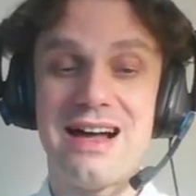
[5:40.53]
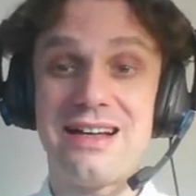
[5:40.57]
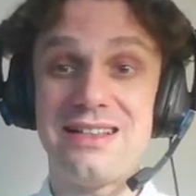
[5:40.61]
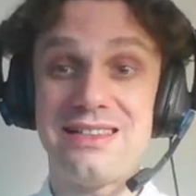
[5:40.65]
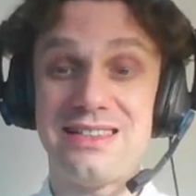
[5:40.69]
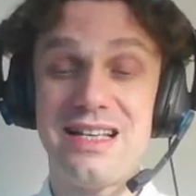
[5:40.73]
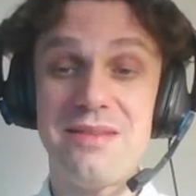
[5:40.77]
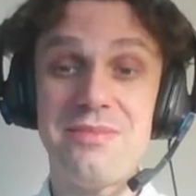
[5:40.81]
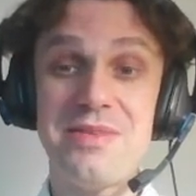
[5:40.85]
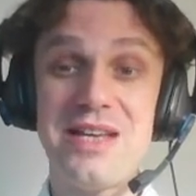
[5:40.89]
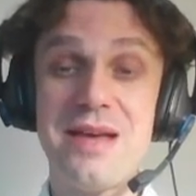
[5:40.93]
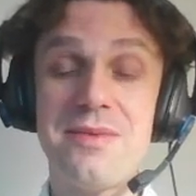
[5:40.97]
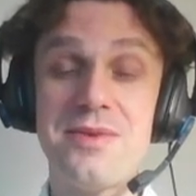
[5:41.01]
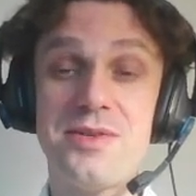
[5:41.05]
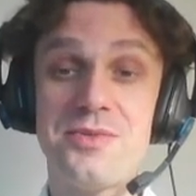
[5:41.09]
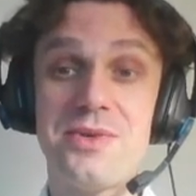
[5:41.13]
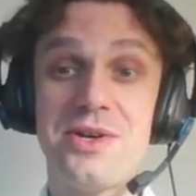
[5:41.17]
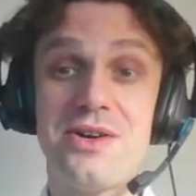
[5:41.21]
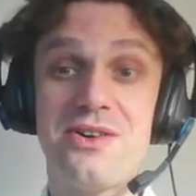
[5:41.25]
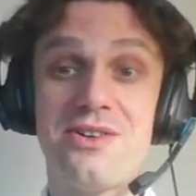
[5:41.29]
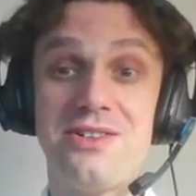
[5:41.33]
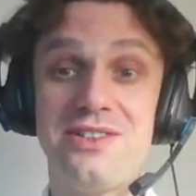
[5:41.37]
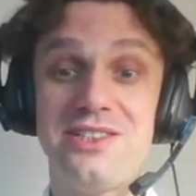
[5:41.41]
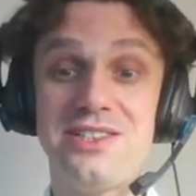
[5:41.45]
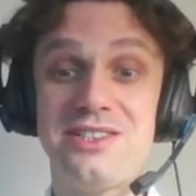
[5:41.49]
Sometimes we
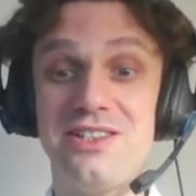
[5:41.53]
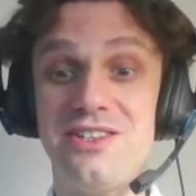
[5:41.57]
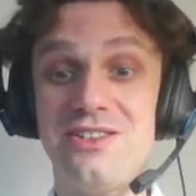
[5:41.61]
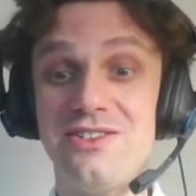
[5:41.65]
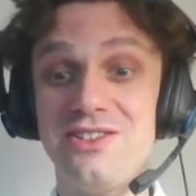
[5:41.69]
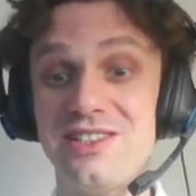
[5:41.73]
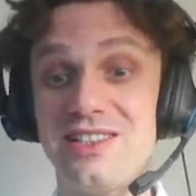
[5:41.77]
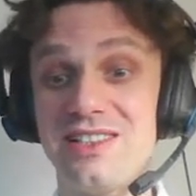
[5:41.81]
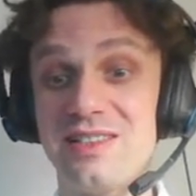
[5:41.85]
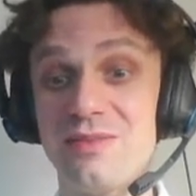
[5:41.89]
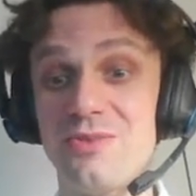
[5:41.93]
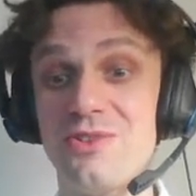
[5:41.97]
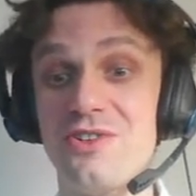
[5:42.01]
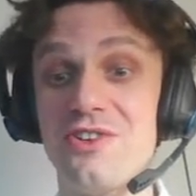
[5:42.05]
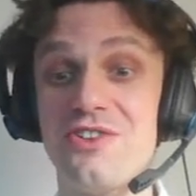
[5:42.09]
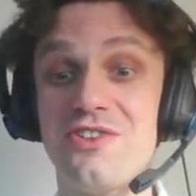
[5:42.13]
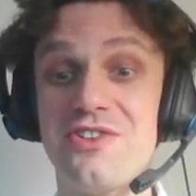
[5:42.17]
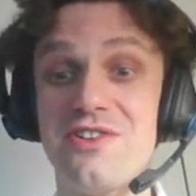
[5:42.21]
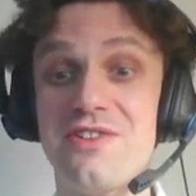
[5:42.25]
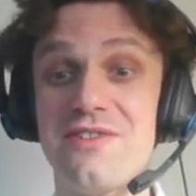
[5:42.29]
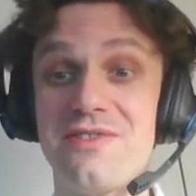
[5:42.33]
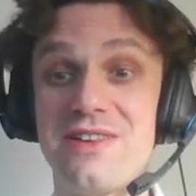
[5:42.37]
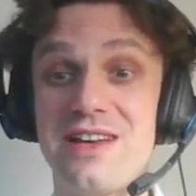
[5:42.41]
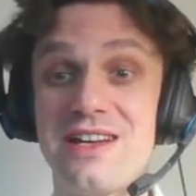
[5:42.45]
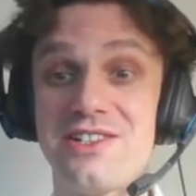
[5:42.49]
also use
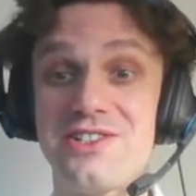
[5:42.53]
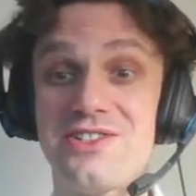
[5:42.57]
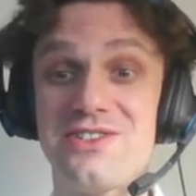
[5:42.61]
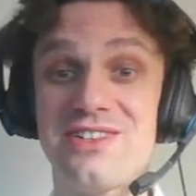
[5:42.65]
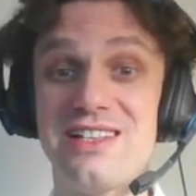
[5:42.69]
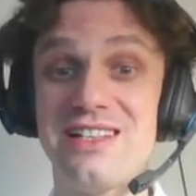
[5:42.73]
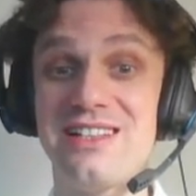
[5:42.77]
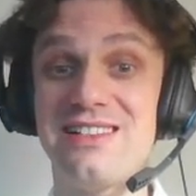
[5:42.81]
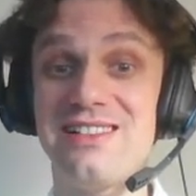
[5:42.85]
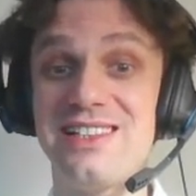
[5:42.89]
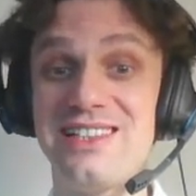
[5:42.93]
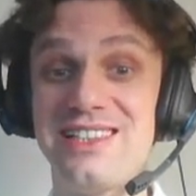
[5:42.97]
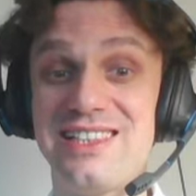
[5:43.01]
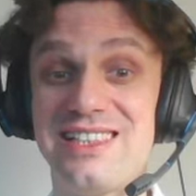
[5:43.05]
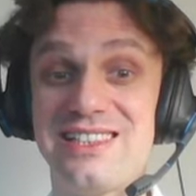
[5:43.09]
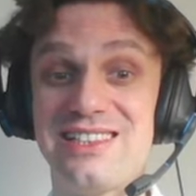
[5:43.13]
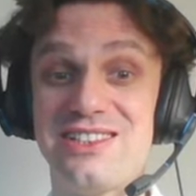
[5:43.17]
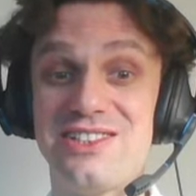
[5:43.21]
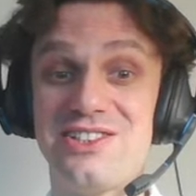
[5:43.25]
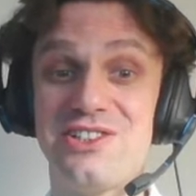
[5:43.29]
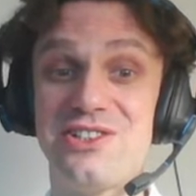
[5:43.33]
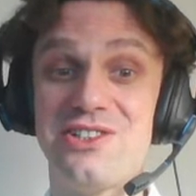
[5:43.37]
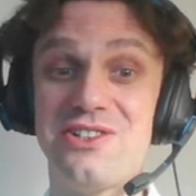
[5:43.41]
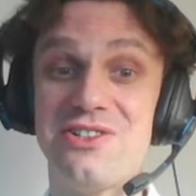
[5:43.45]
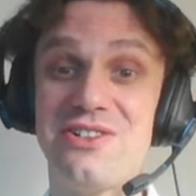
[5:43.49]
exploratory factor analysis
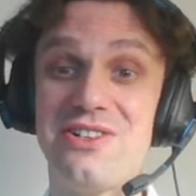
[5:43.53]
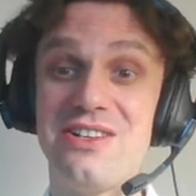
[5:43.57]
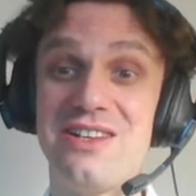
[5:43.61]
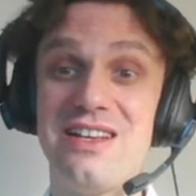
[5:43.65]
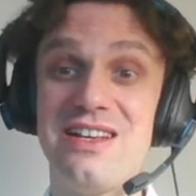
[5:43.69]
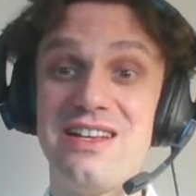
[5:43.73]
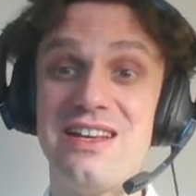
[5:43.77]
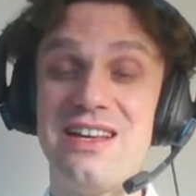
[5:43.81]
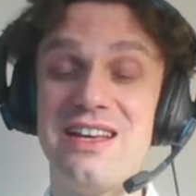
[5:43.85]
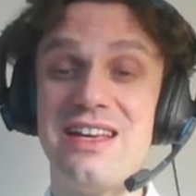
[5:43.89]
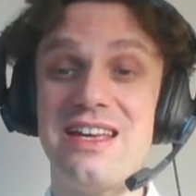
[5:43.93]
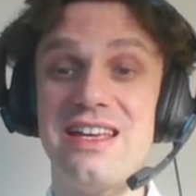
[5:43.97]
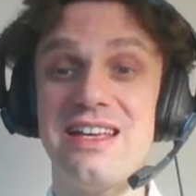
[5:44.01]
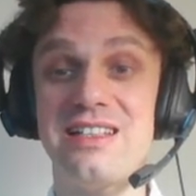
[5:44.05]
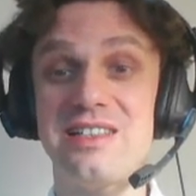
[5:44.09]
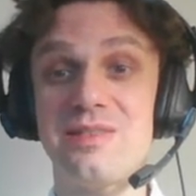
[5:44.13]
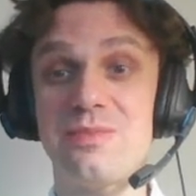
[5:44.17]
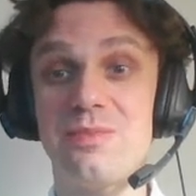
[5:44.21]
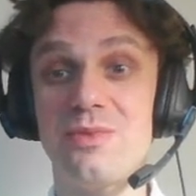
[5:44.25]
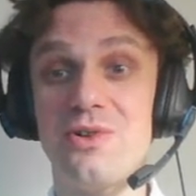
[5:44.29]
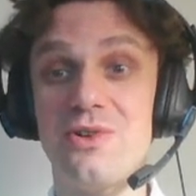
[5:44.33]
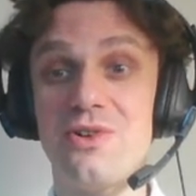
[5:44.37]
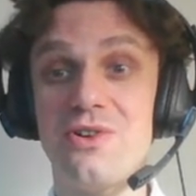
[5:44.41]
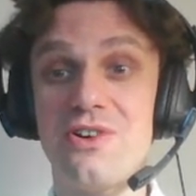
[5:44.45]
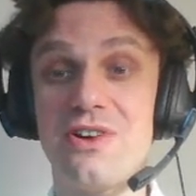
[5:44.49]
to
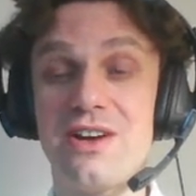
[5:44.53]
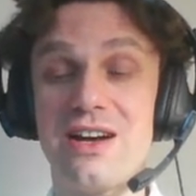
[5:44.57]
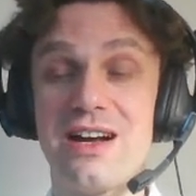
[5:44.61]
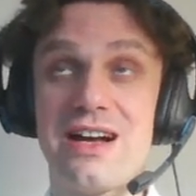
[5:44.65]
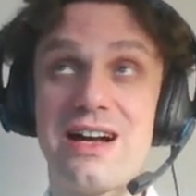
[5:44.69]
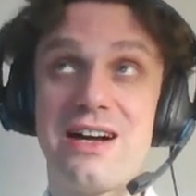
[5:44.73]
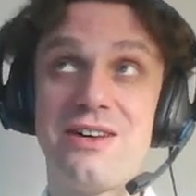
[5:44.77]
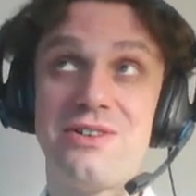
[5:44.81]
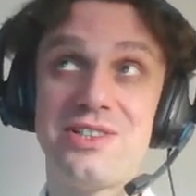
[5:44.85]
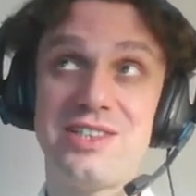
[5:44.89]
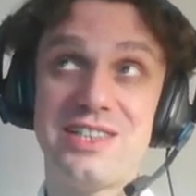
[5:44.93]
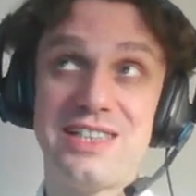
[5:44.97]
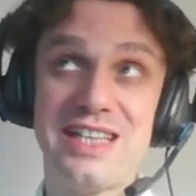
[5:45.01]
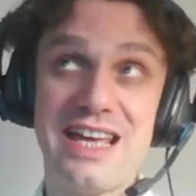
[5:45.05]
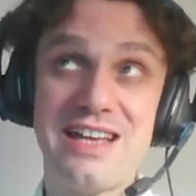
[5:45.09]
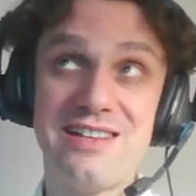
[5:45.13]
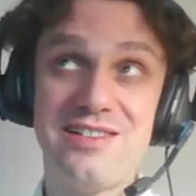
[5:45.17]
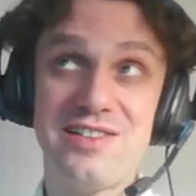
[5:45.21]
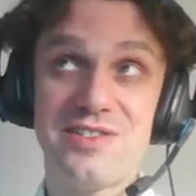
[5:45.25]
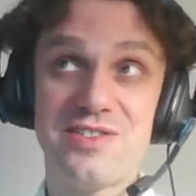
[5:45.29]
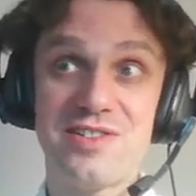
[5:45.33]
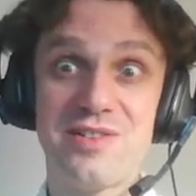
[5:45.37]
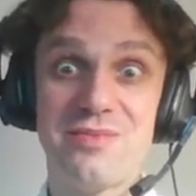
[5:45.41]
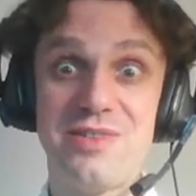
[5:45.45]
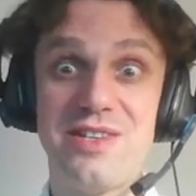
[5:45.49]
explore how
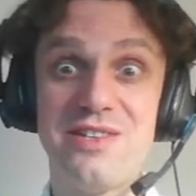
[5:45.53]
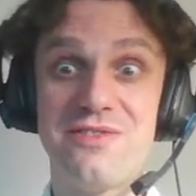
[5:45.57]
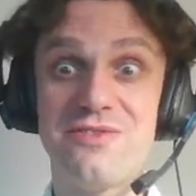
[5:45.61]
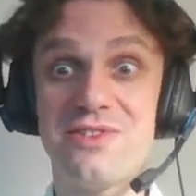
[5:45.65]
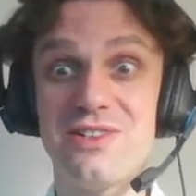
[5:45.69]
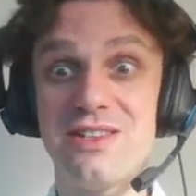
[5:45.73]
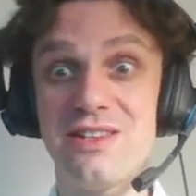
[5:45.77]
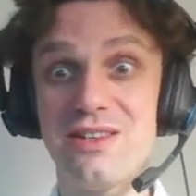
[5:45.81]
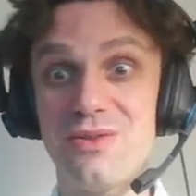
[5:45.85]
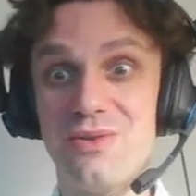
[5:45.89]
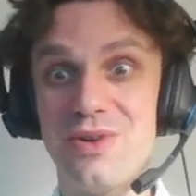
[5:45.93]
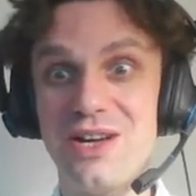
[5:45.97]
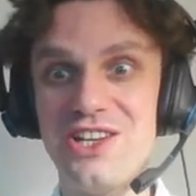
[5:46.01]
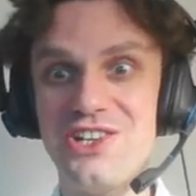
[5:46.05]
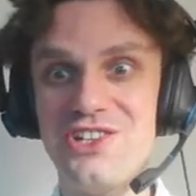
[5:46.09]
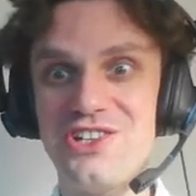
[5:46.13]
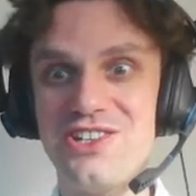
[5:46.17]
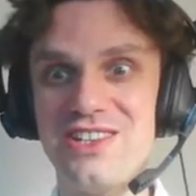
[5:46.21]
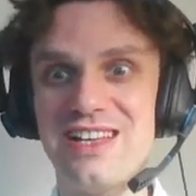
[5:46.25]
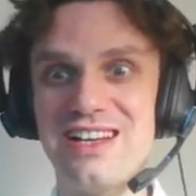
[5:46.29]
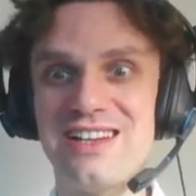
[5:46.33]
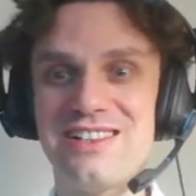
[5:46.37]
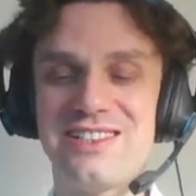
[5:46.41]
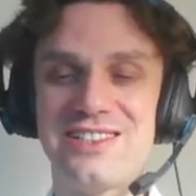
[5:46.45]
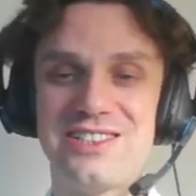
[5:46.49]
scales from different
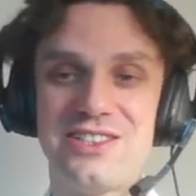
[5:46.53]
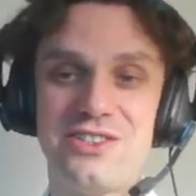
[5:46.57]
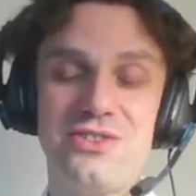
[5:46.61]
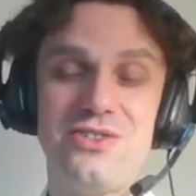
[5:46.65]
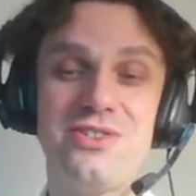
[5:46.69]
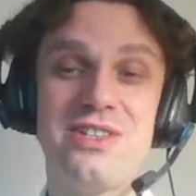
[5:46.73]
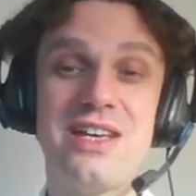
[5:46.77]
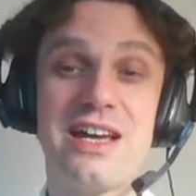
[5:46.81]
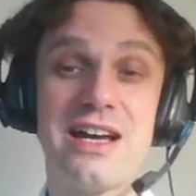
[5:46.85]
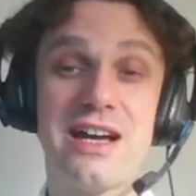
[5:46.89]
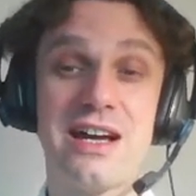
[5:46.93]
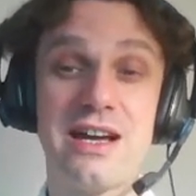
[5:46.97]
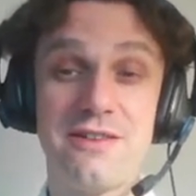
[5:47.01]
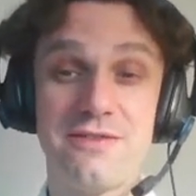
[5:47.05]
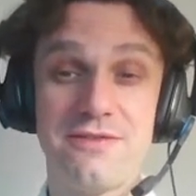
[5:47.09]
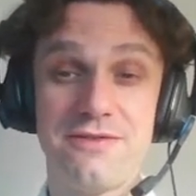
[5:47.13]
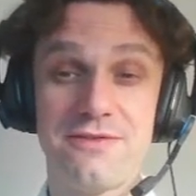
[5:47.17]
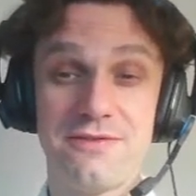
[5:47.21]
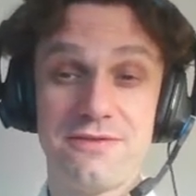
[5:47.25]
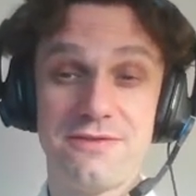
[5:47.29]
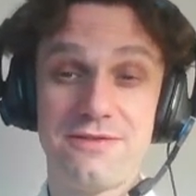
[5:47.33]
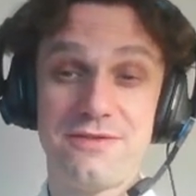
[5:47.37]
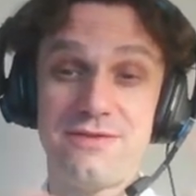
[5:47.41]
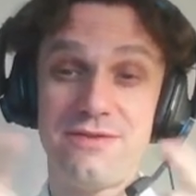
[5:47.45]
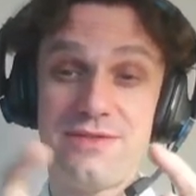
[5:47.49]
questionnaires, do they
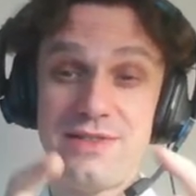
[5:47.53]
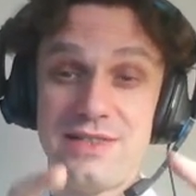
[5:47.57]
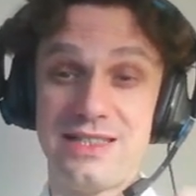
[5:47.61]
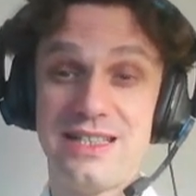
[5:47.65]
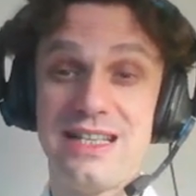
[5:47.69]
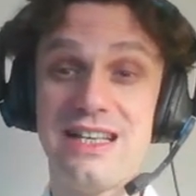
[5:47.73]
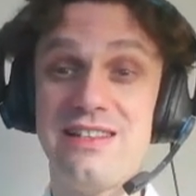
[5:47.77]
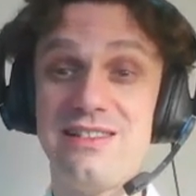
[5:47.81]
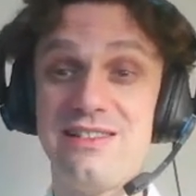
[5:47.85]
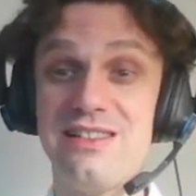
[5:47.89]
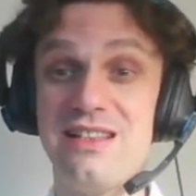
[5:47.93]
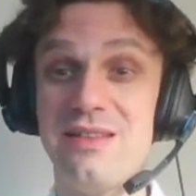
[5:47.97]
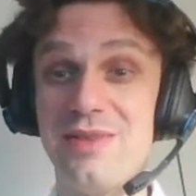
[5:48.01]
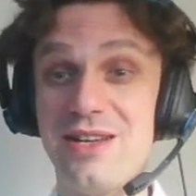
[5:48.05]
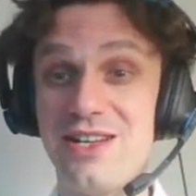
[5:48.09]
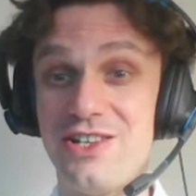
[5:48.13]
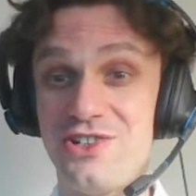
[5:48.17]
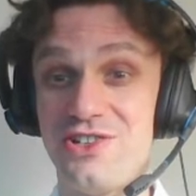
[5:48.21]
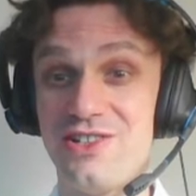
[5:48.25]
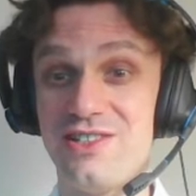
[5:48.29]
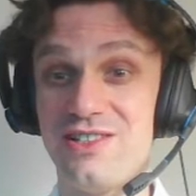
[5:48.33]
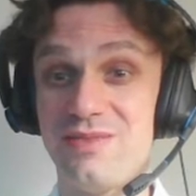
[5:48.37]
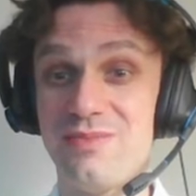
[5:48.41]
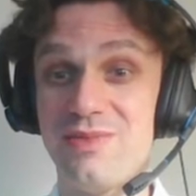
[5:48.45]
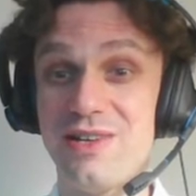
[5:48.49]
have single
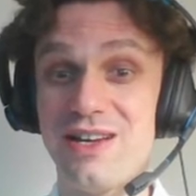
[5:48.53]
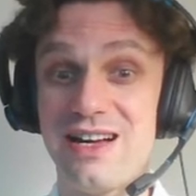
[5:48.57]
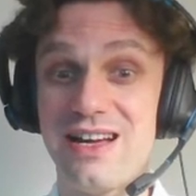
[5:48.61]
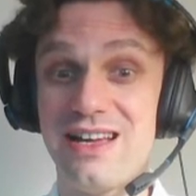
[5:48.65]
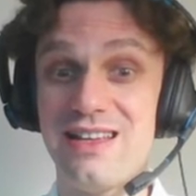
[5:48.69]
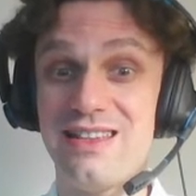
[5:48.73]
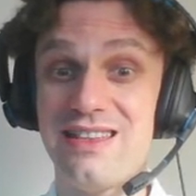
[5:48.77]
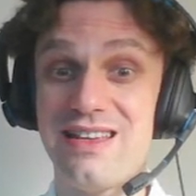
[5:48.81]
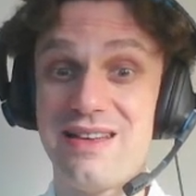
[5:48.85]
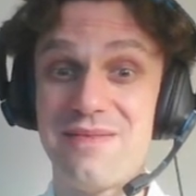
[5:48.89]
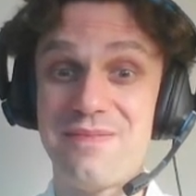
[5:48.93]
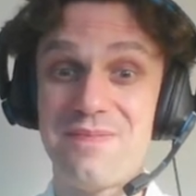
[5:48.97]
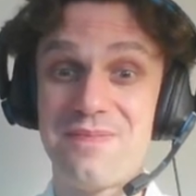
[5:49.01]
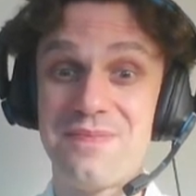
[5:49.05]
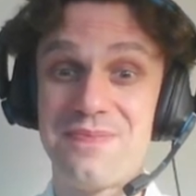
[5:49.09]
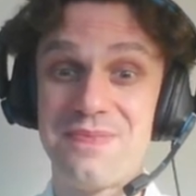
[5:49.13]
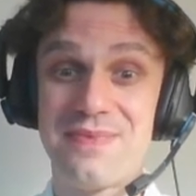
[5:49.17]
dimensions behind them?